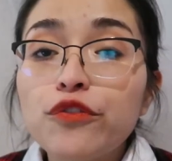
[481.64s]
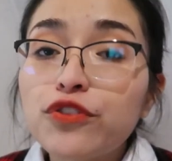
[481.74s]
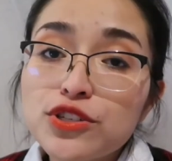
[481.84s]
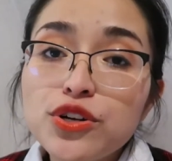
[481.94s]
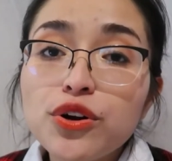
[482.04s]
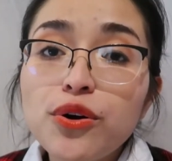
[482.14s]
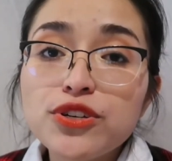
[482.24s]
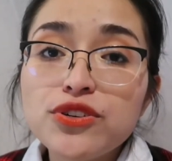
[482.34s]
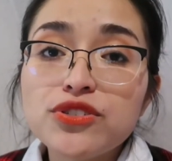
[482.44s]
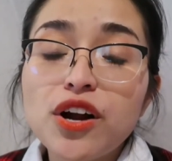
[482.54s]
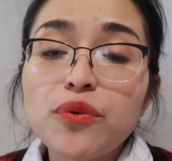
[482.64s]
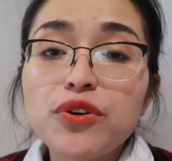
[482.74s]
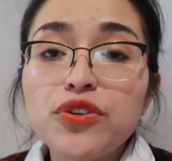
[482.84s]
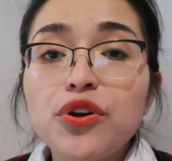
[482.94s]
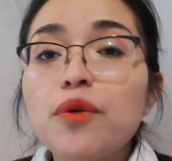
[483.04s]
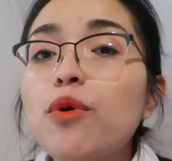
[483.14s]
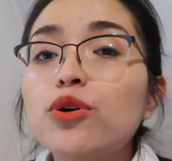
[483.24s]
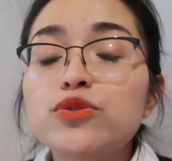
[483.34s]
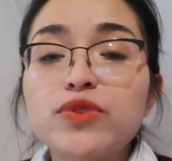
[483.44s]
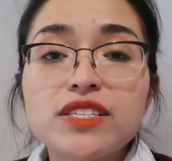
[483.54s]
first you're going to start with your
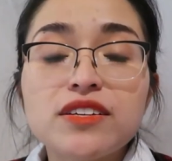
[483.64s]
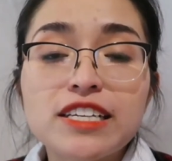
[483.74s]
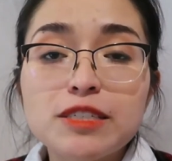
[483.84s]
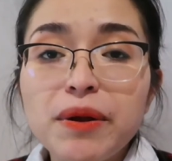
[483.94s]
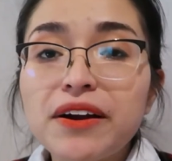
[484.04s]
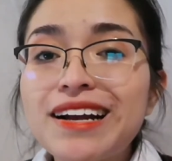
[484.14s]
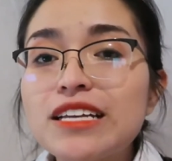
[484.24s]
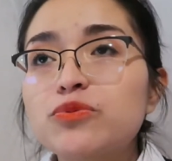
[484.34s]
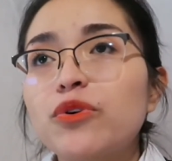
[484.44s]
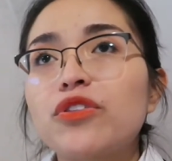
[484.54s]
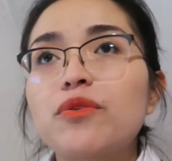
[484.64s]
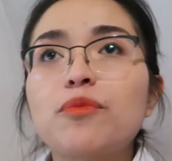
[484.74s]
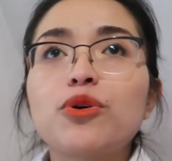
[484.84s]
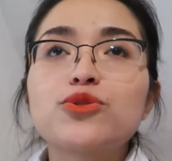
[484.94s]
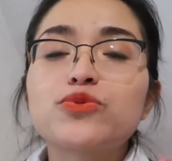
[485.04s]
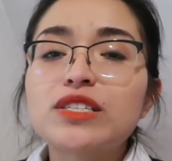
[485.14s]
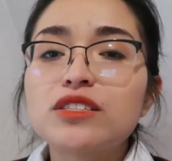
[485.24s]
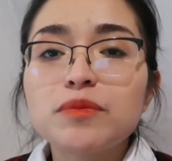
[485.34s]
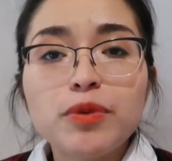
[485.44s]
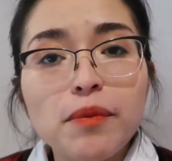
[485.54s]
most recent experience, with the most
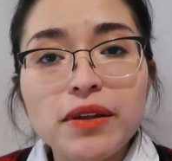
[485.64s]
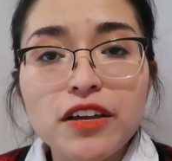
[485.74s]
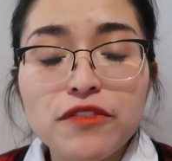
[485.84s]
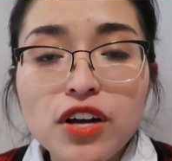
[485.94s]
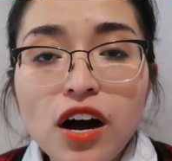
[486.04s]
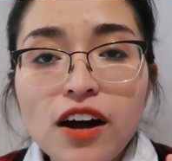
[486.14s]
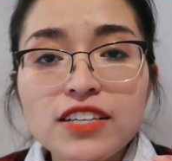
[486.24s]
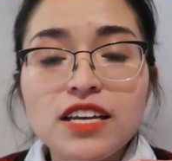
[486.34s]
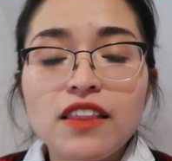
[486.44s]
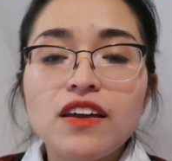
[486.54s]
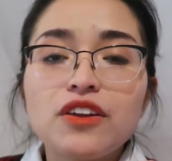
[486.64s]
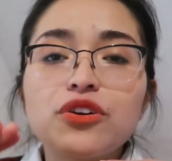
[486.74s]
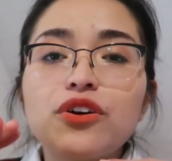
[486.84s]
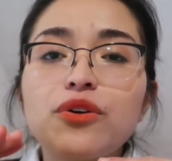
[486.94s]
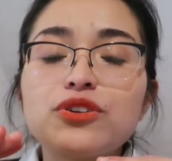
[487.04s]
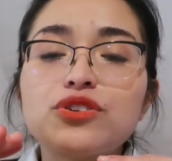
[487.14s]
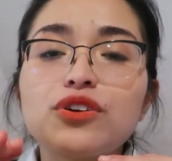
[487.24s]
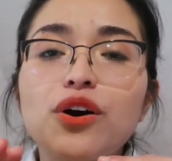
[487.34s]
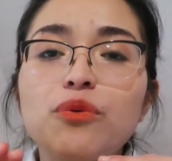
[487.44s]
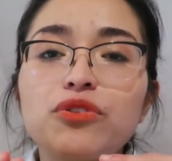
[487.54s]
recent diploma you've got, and then you're going to
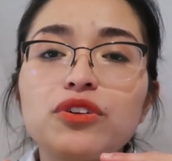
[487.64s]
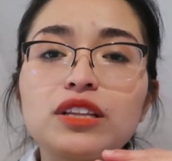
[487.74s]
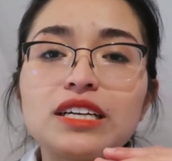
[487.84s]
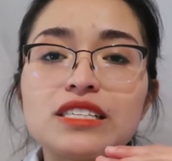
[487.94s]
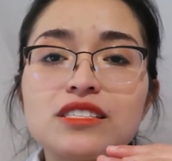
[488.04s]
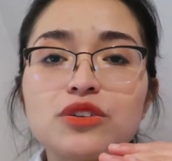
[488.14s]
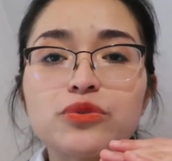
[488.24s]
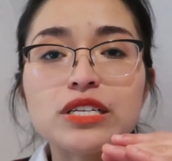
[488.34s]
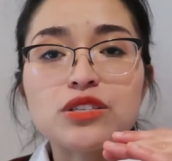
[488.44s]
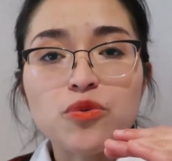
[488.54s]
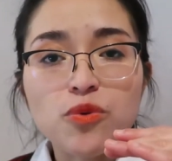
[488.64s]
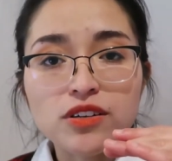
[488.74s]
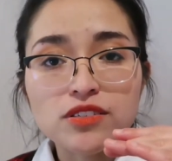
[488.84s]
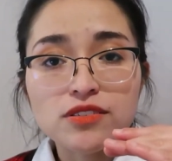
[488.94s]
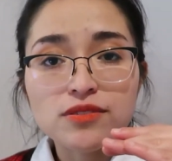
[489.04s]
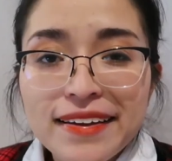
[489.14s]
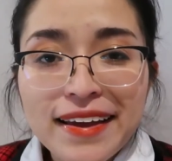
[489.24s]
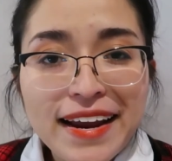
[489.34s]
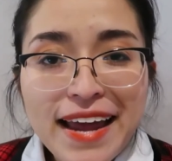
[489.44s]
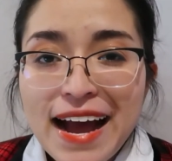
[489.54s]
go with the least recent ones.
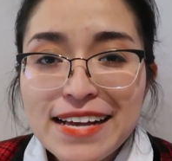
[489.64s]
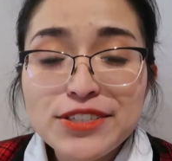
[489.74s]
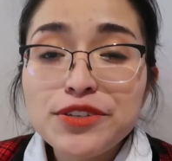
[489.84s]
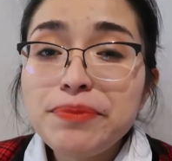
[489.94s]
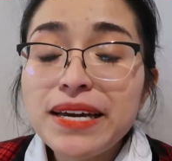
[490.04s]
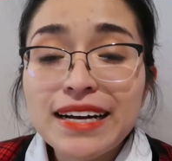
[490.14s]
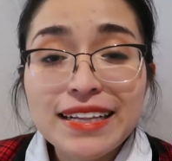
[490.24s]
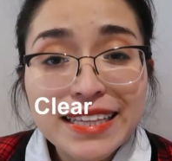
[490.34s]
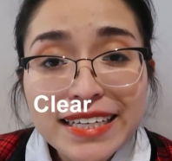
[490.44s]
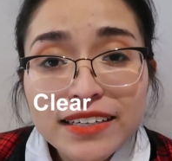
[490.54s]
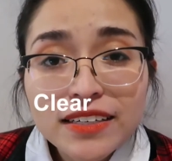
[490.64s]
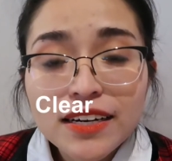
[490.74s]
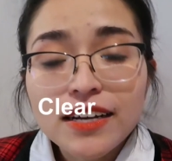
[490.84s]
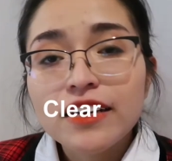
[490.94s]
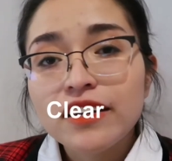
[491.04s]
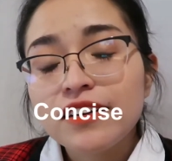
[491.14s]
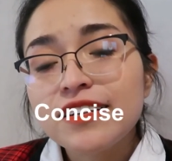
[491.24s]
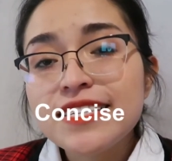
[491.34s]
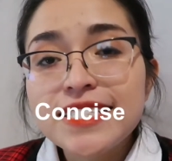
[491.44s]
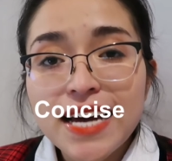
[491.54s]
It has to be clear,
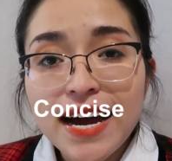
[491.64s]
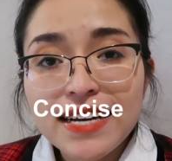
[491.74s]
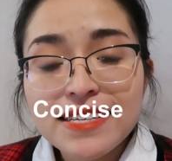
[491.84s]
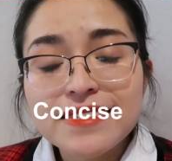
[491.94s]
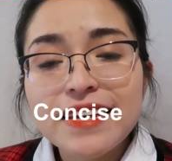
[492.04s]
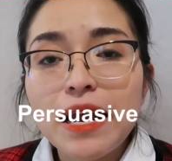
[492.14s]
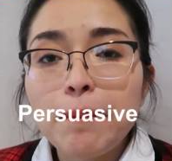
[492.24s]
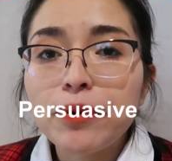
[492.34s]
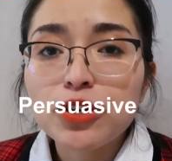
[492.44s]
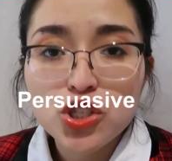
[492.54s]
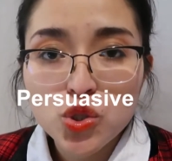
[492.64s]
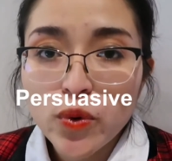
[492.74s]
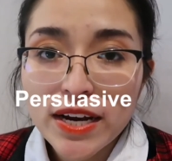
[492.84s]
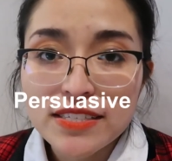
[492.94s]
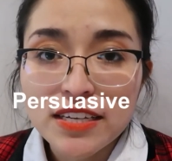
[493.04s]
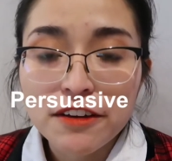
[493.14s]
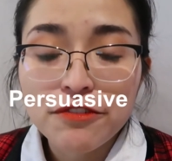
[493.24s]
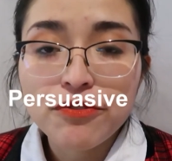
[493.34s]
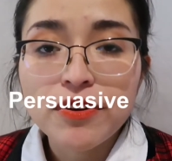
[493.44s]
concise, and persuasive.